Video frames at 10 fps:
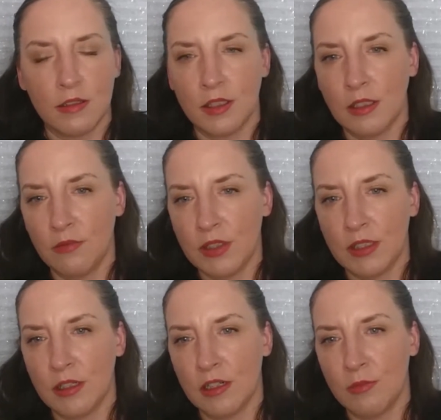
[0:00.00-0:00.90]
stuff
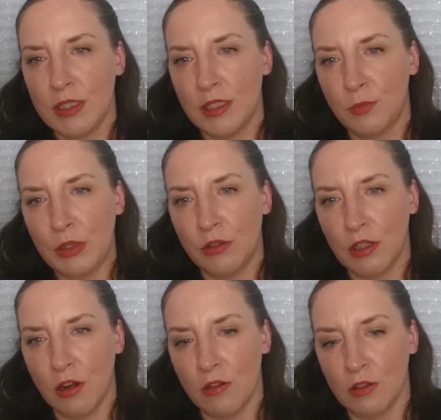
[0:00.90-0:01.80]
isn't going to be
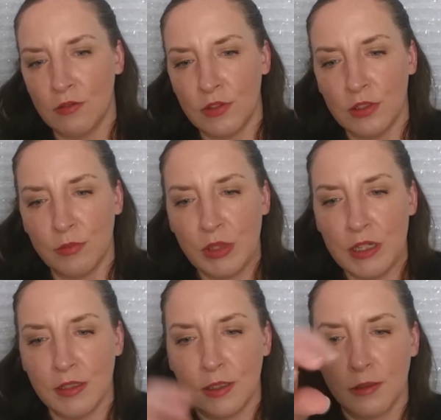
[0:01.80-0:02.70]
spilling all over the
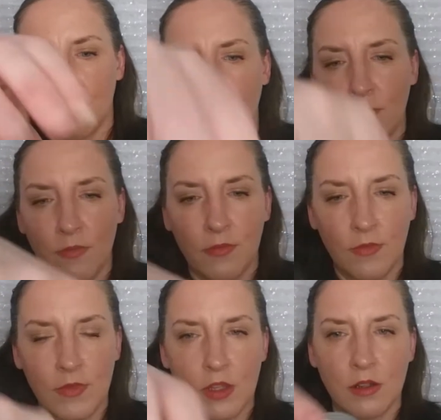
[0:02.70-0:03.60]
place.
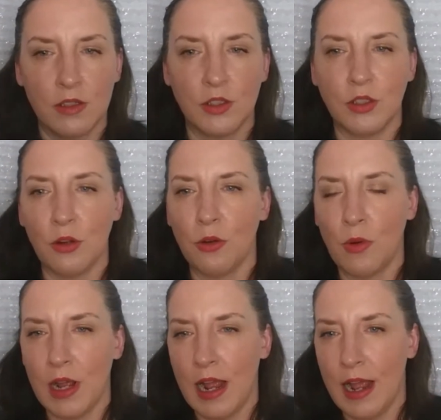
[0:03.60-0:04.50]

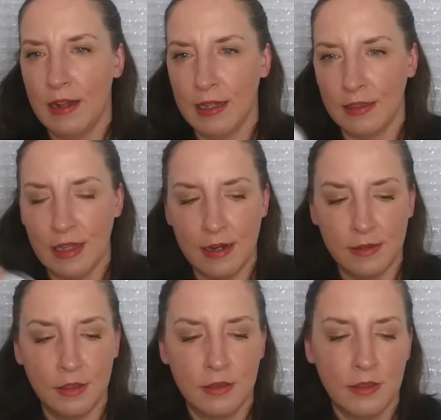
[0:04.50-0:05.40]
So I like
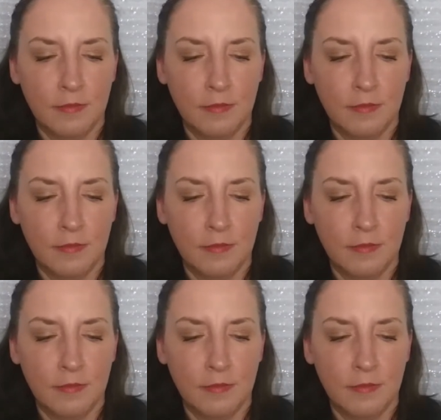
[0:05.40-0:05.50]
that.